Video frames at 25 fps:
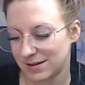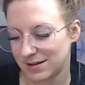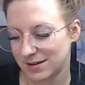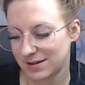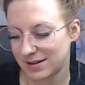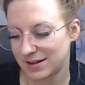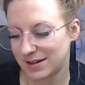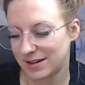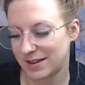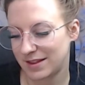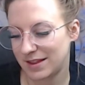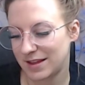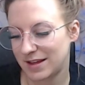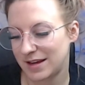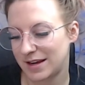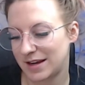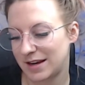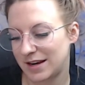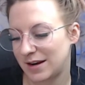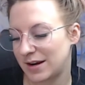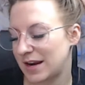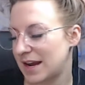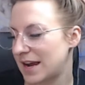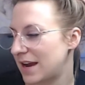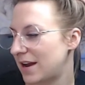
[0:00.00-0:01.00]
And
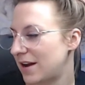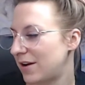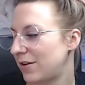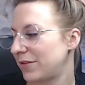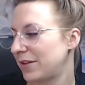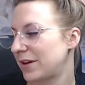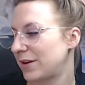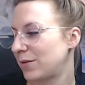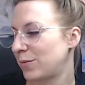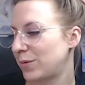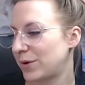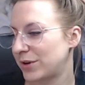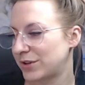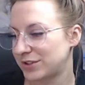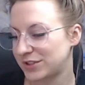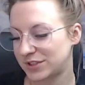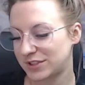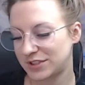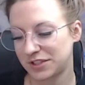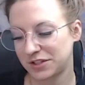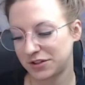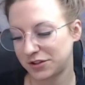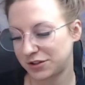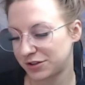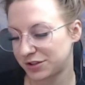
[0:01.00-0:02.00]
then now that we're
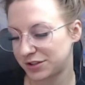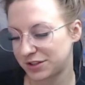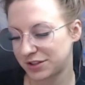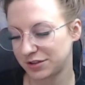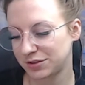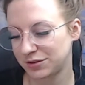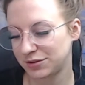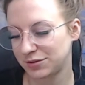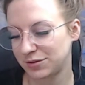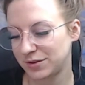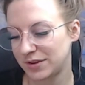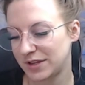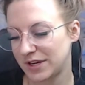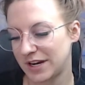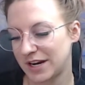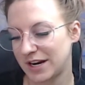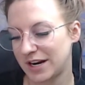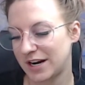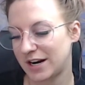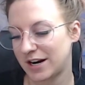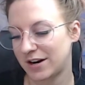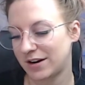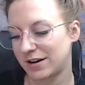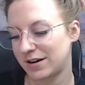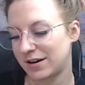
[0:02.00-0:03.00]
still, you're still doing the
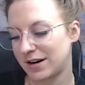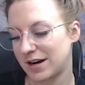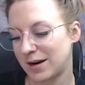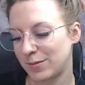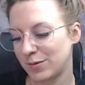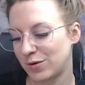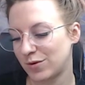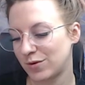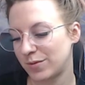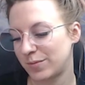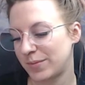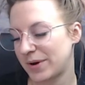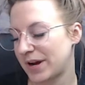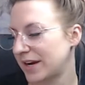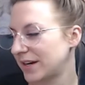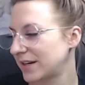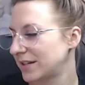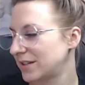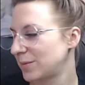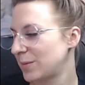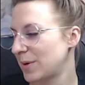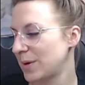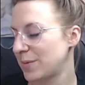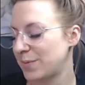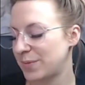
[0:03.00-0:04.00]
hair, I'm going back
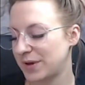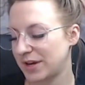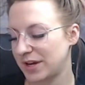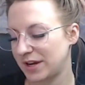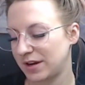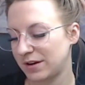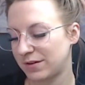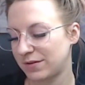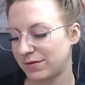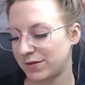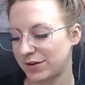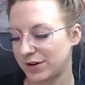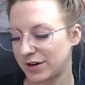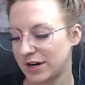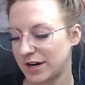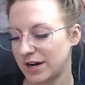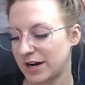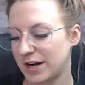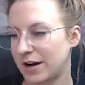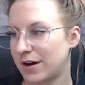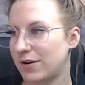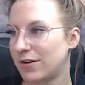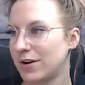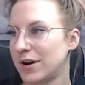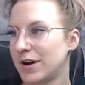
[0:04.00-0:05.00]
into my pink for
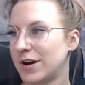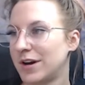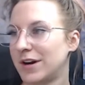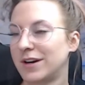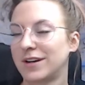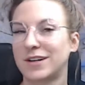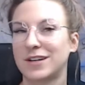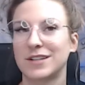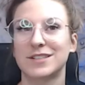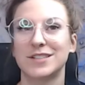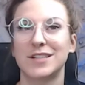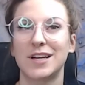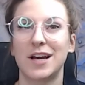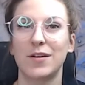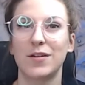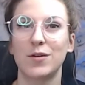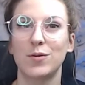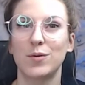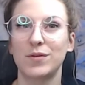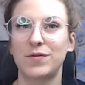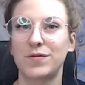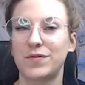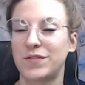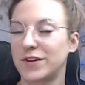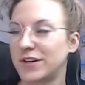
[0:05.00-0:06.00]
now. Because now that
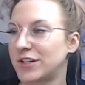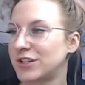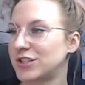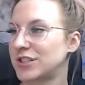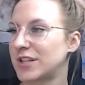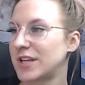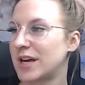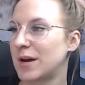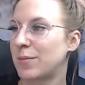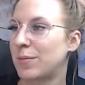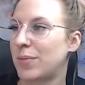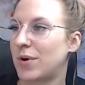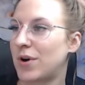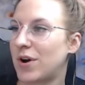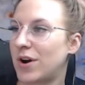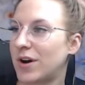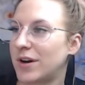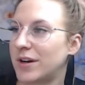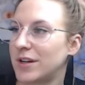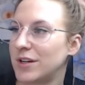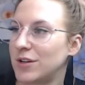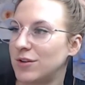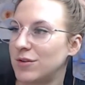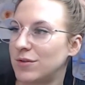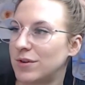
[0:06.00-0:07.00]
we've finished that
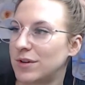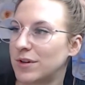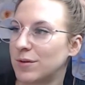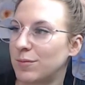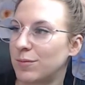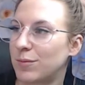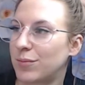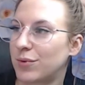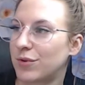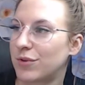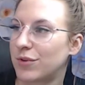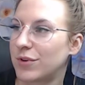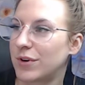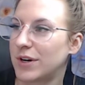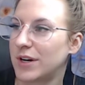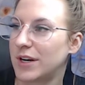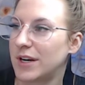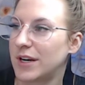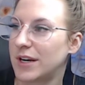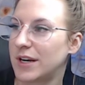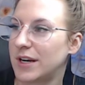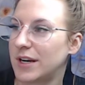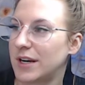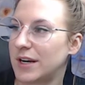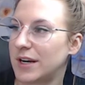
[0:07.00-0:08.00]
body, you can
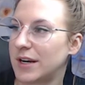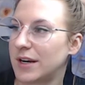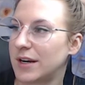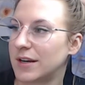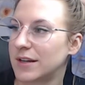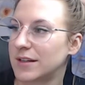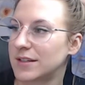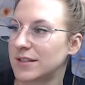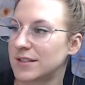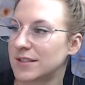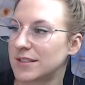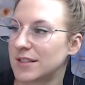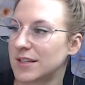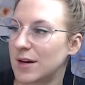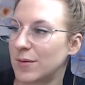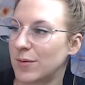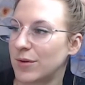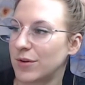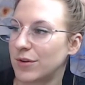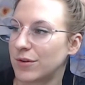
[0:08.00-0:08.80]
bring some of